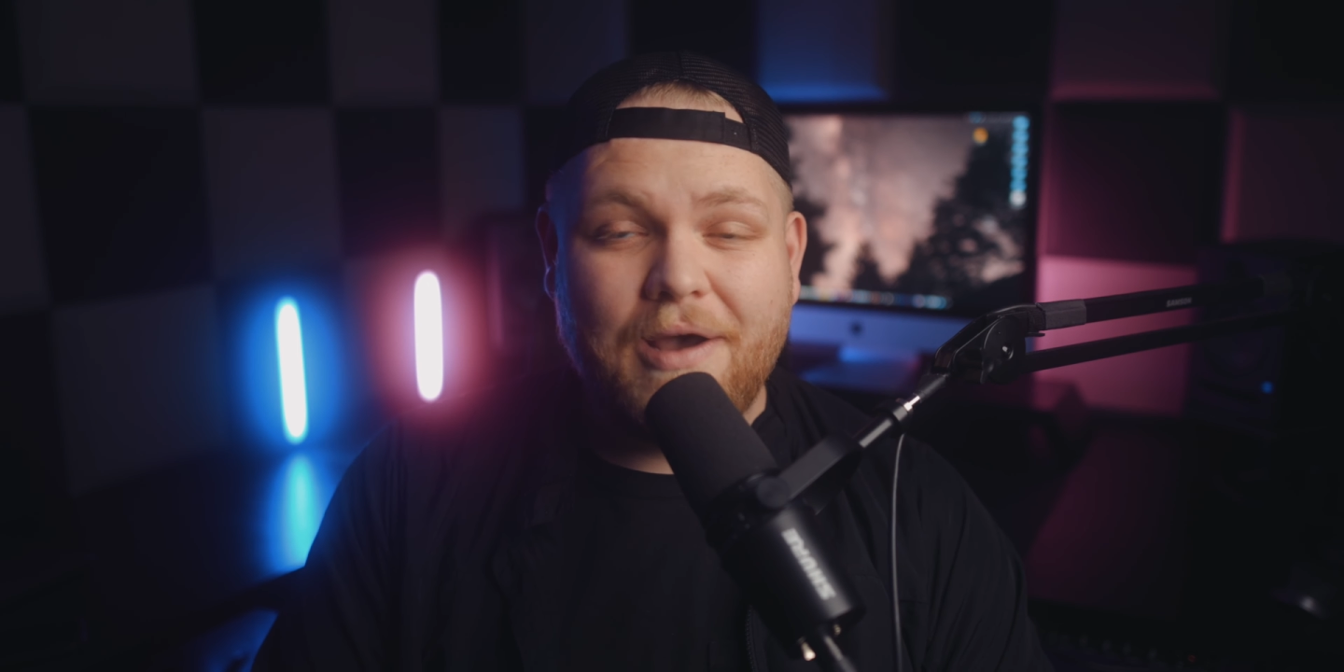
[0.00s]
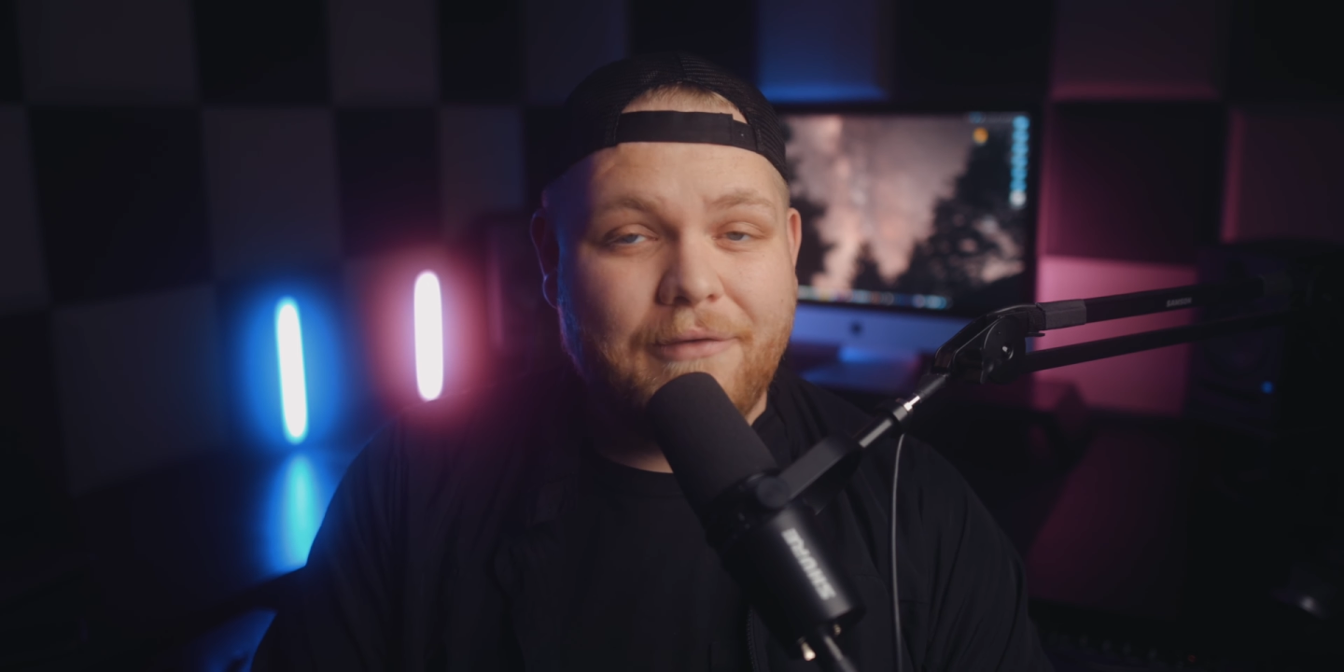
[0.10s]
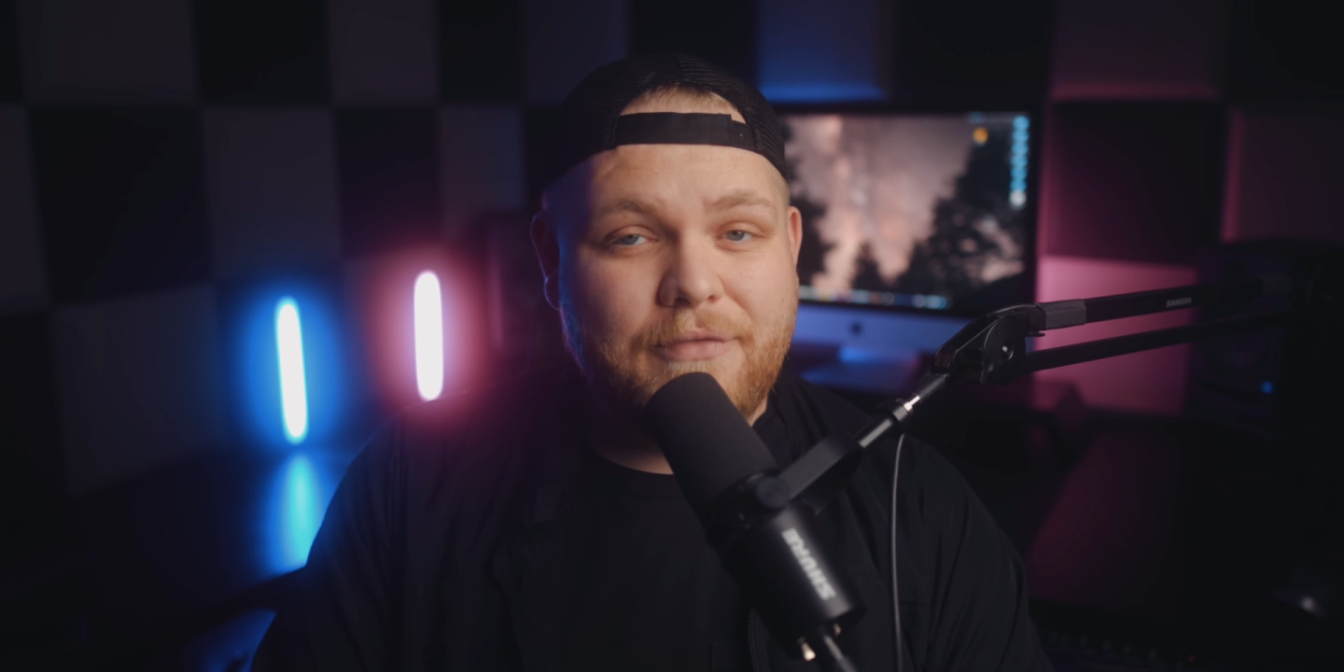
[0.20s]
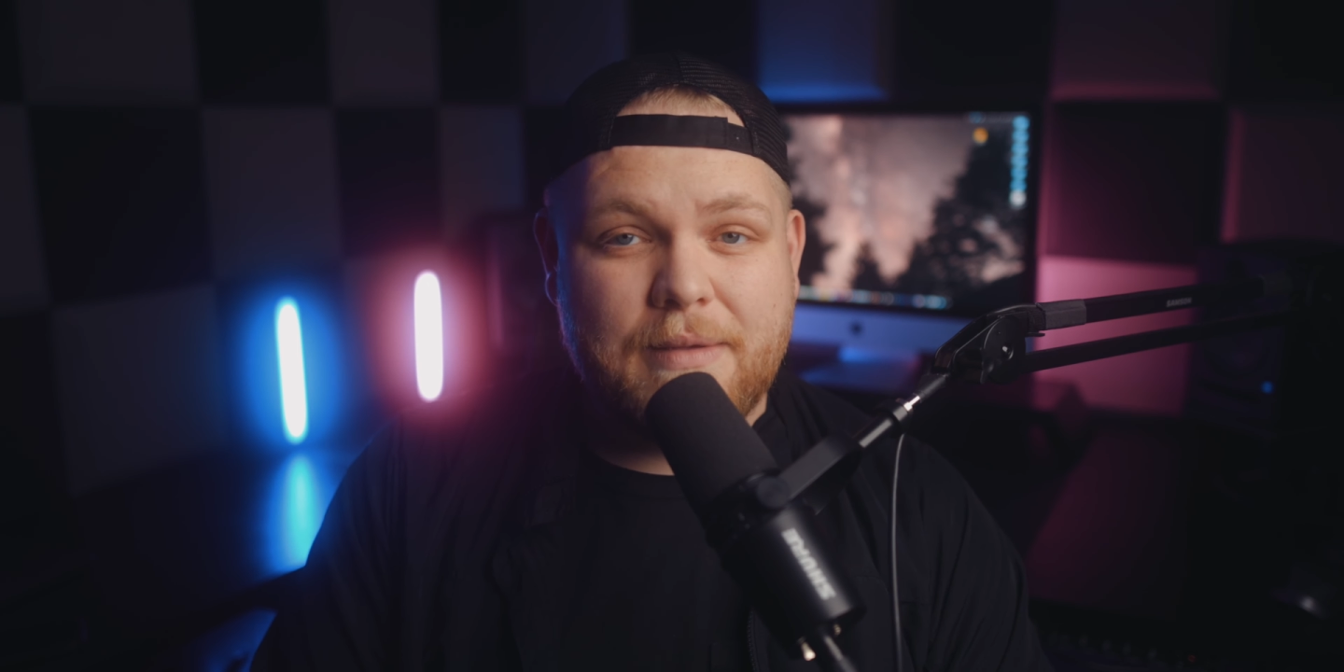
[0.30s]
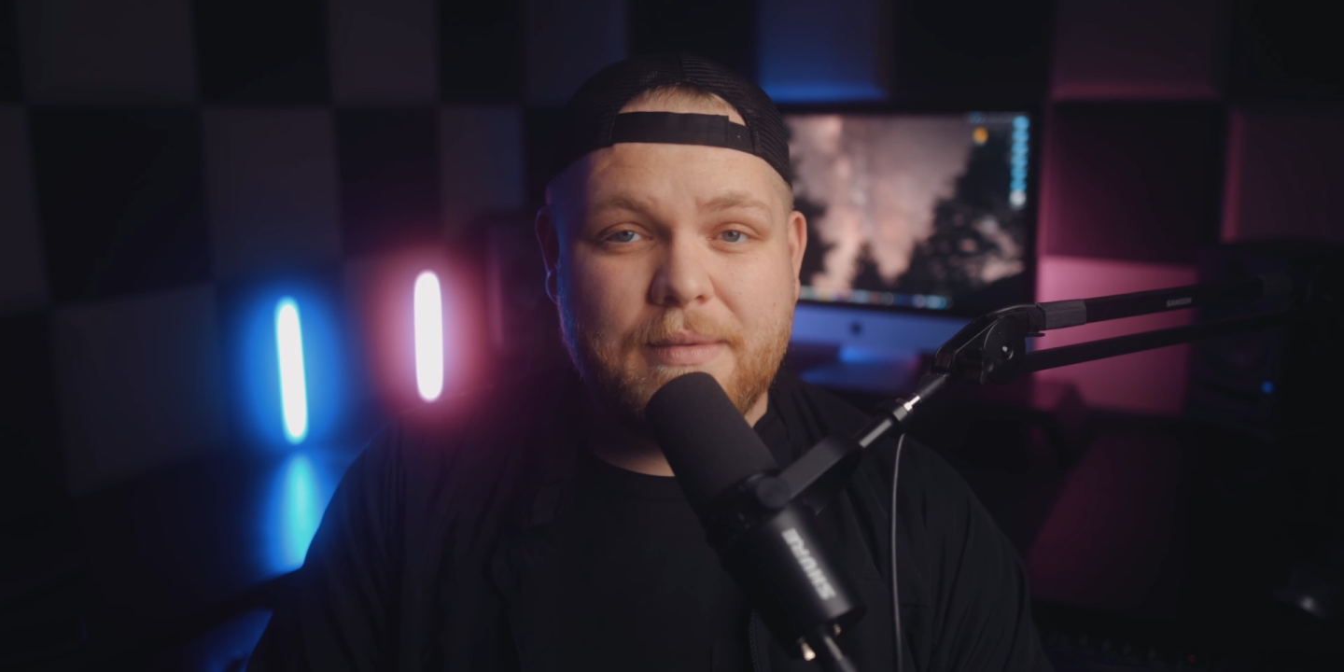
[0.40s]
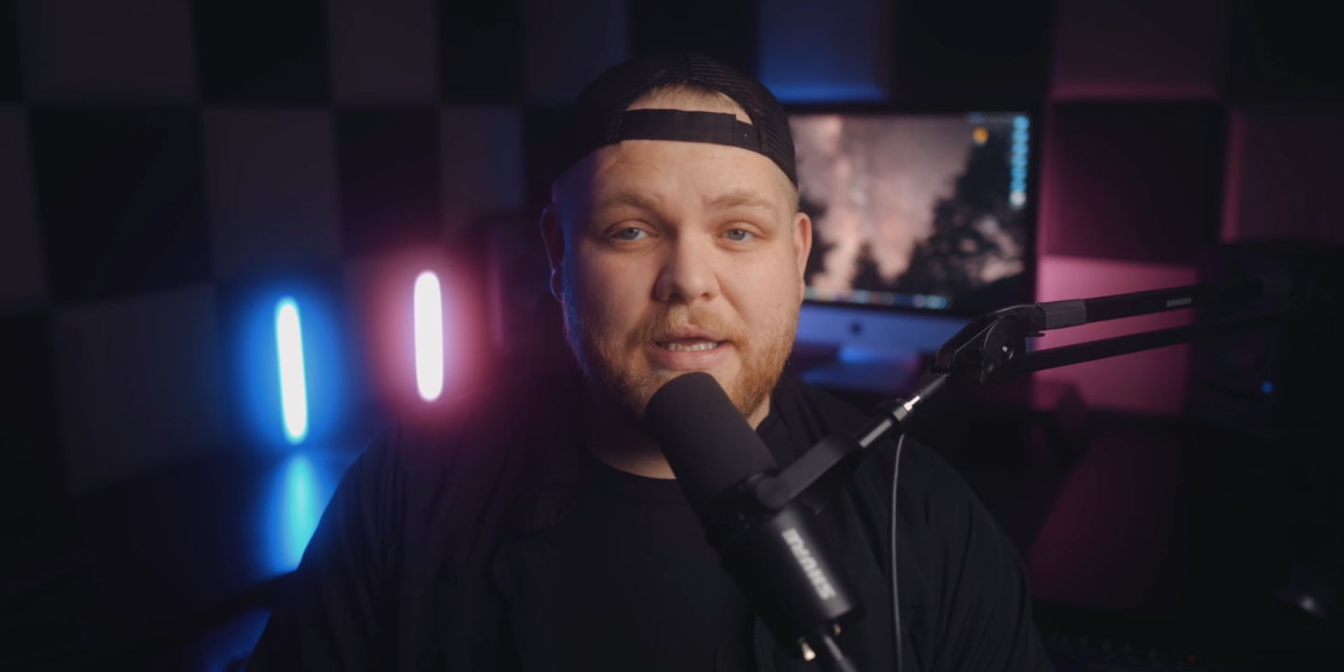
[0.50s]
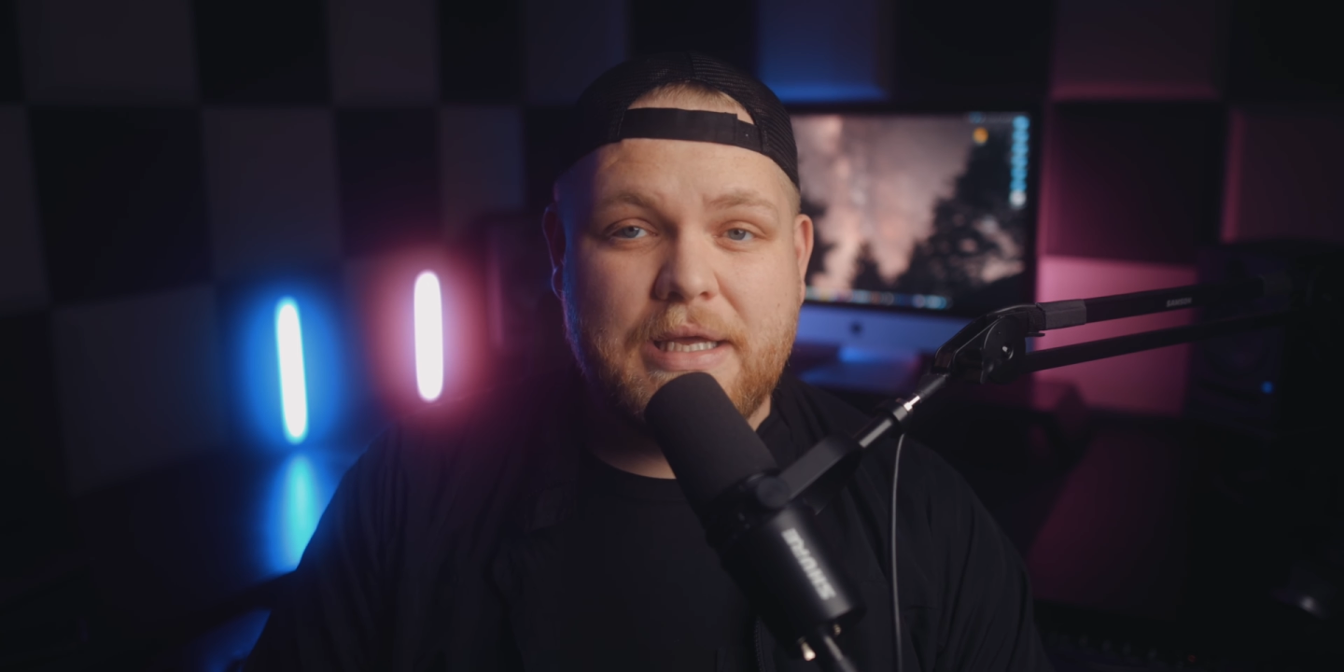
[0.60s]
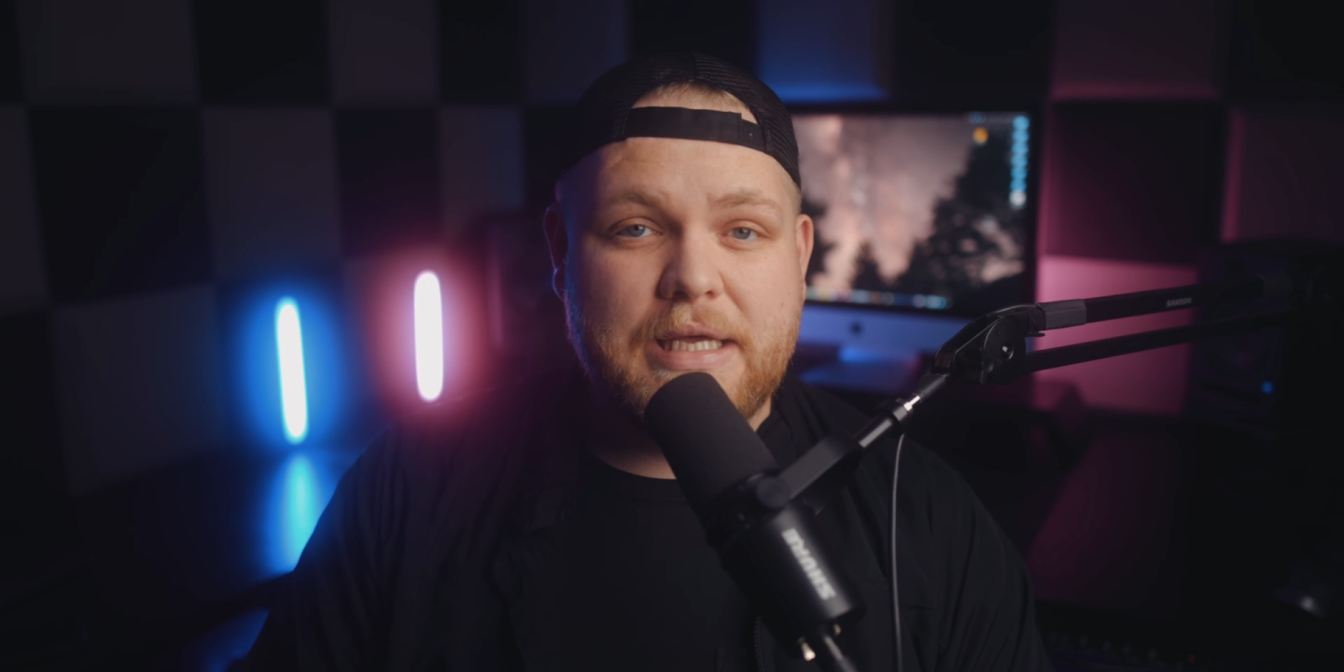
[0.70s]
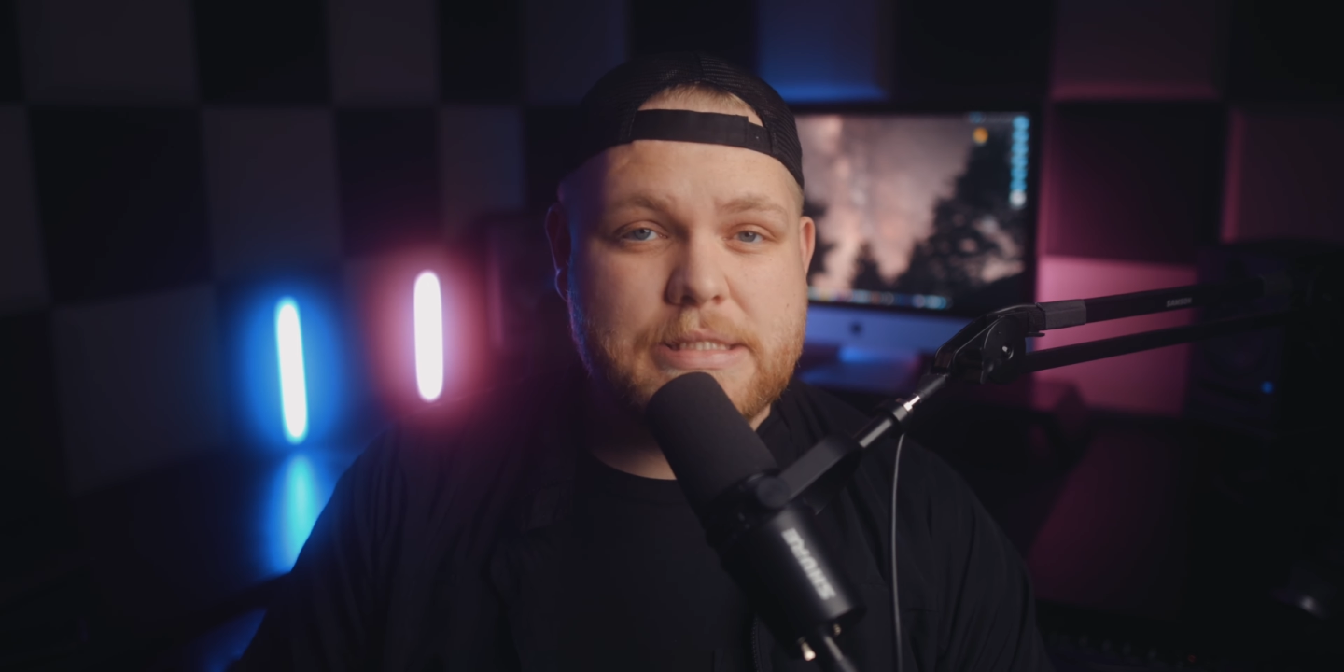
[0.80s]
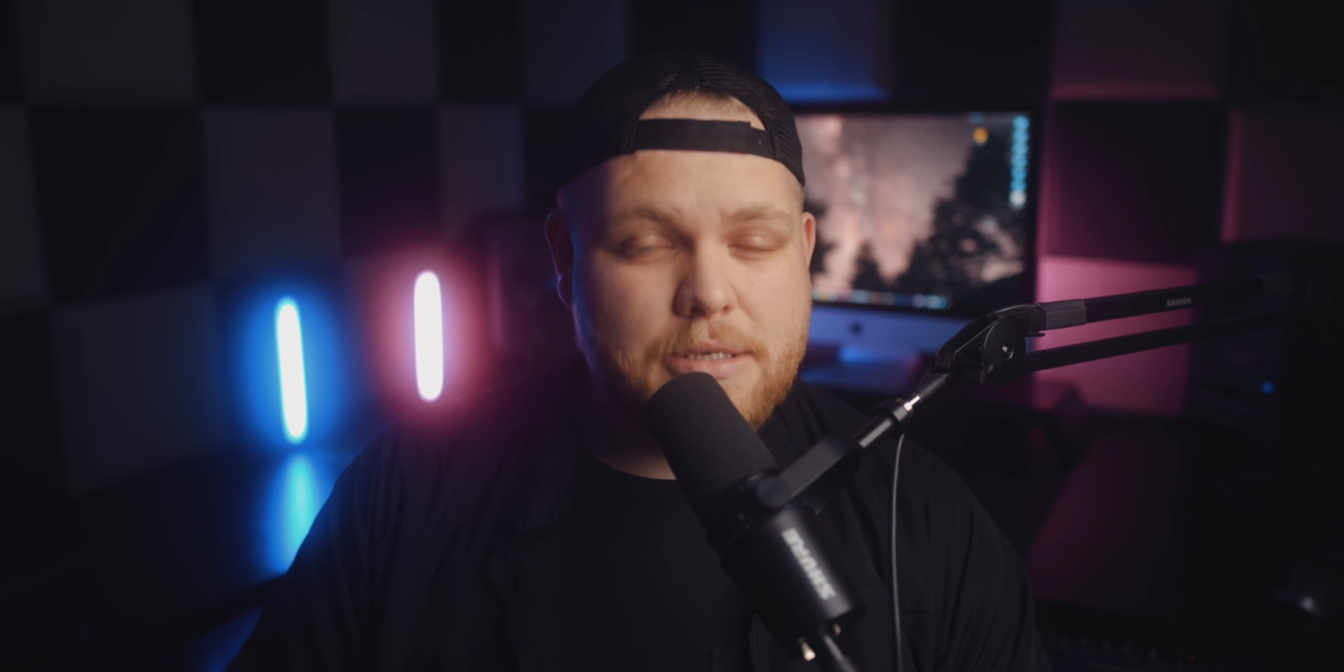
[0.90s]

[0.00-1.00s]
of them is